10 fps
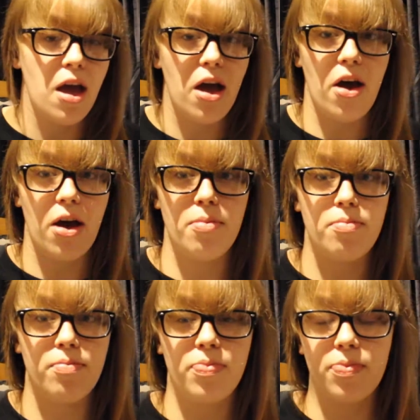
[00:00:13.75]

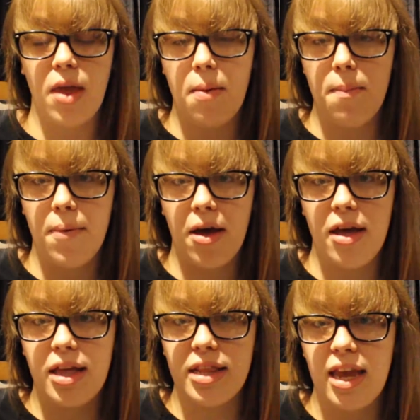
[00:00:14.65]
But
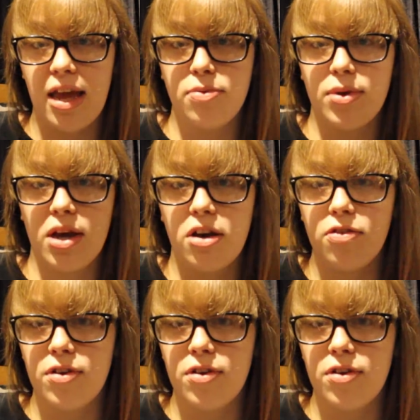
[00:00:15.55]
in the end we kind of